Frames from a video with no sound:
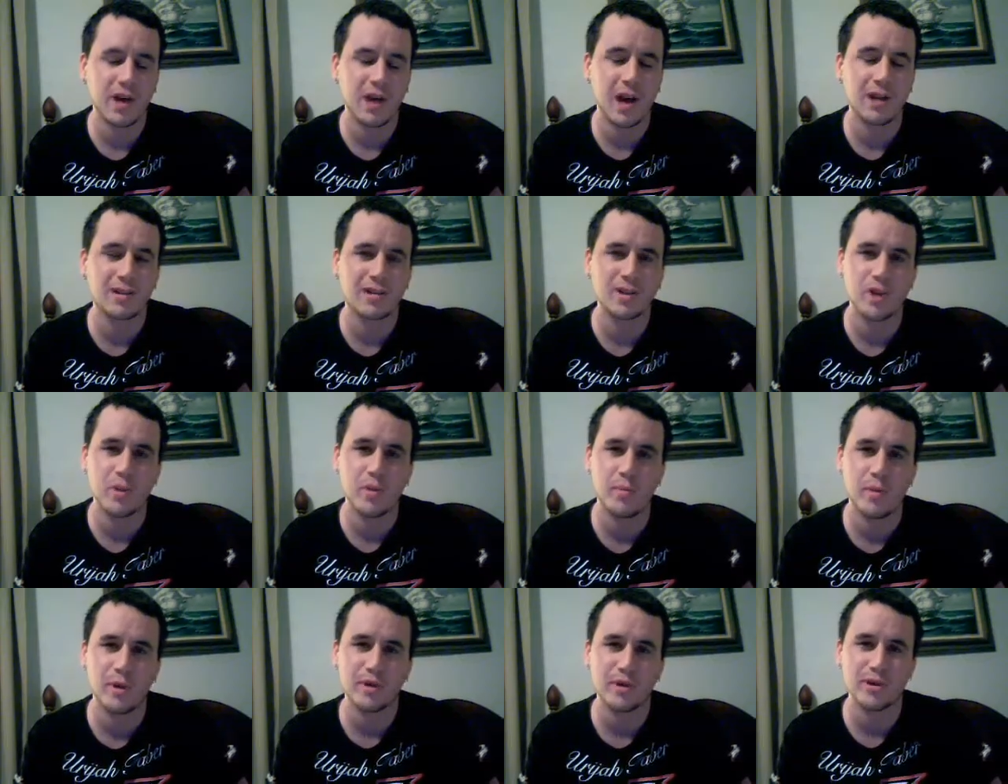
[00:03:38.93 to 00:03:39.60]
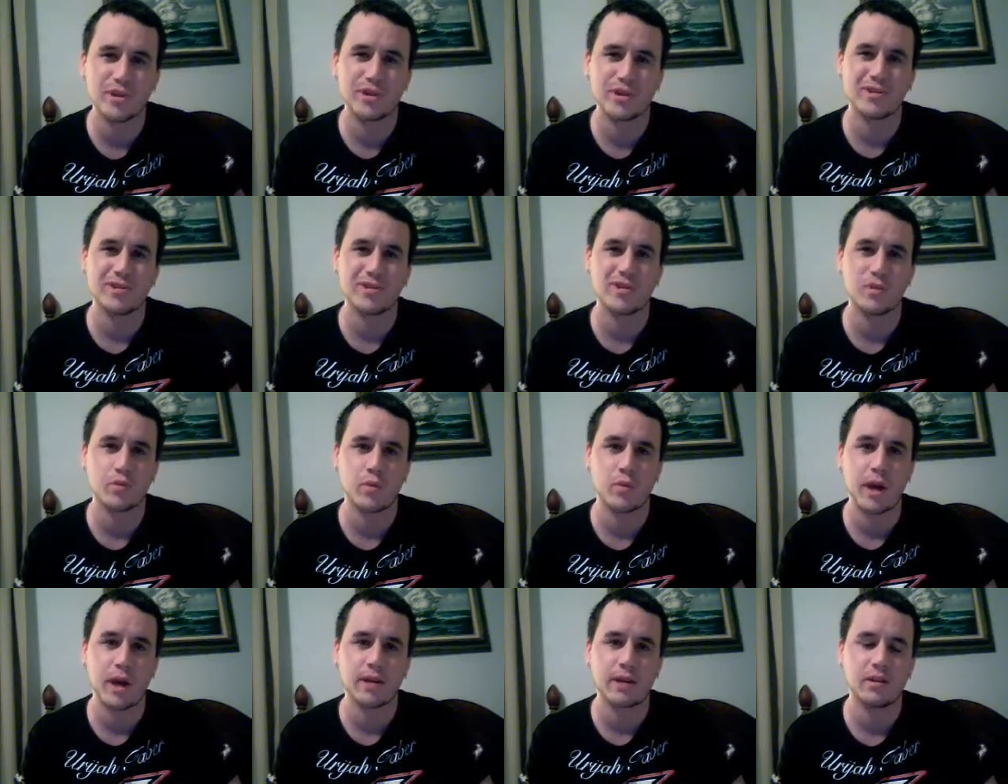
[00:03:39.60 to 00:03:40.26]
not so much
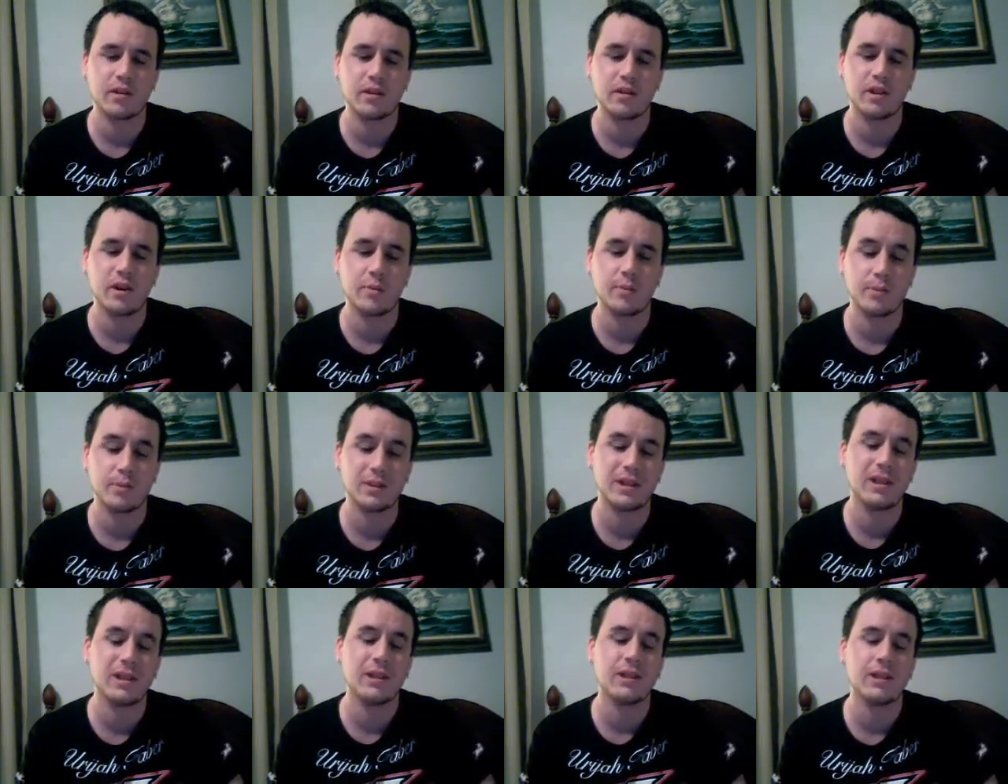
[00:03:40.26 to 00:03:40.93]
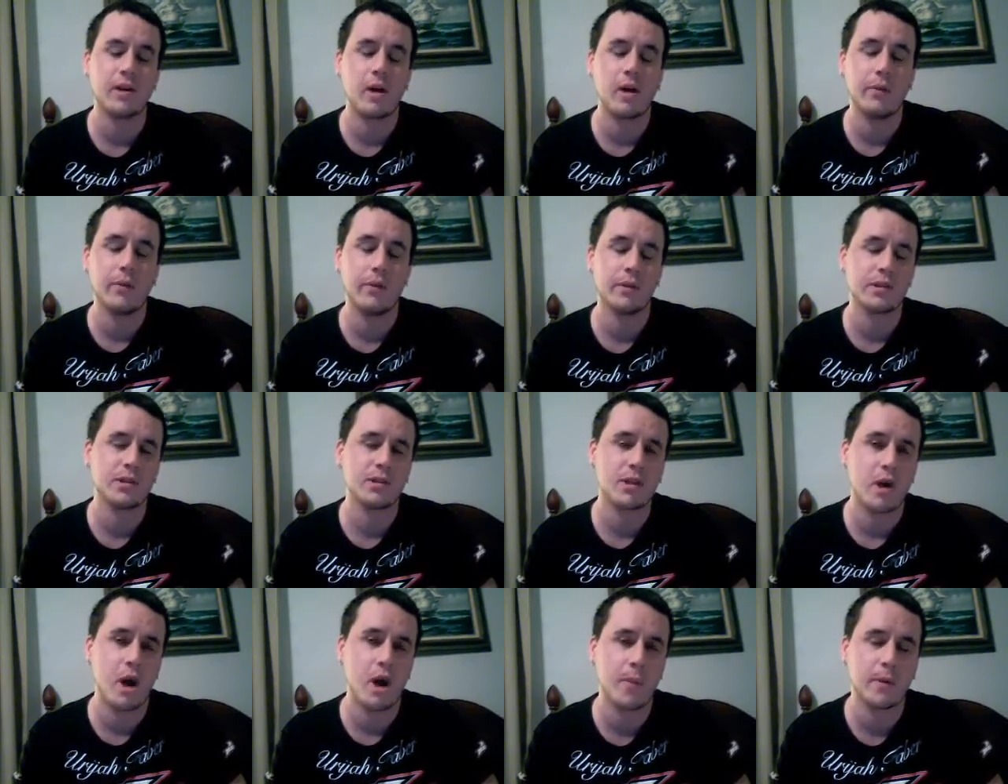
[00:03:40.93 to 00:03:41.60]
directed completely on
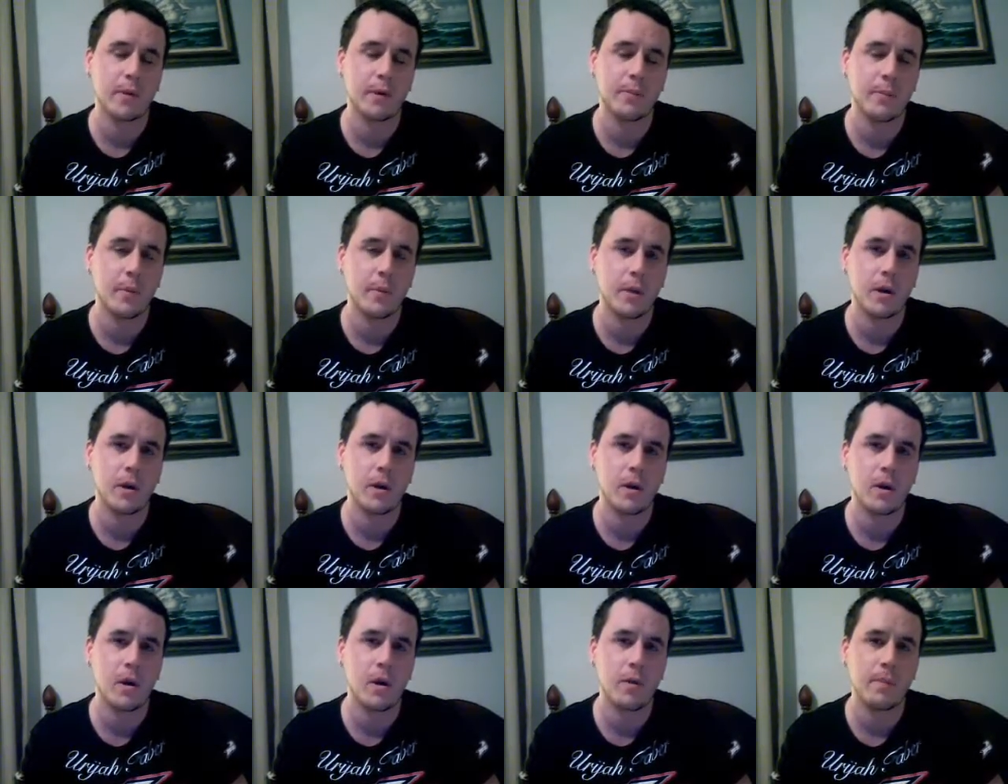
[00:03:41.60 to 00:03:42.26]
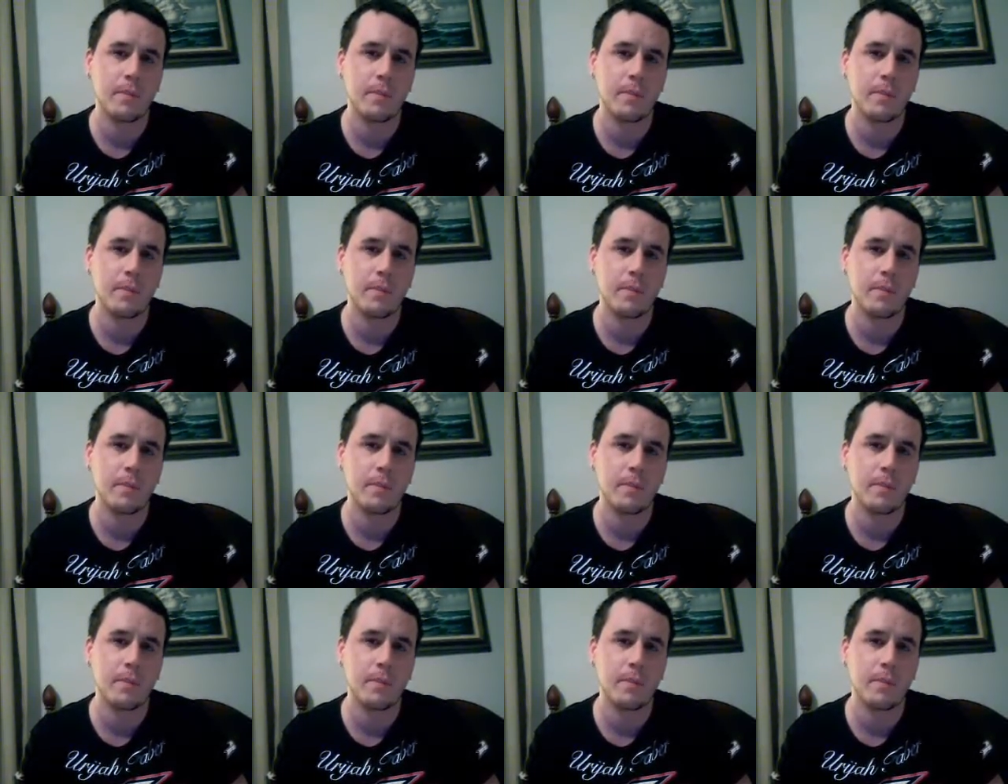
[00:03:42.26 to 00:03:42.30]
this topic, but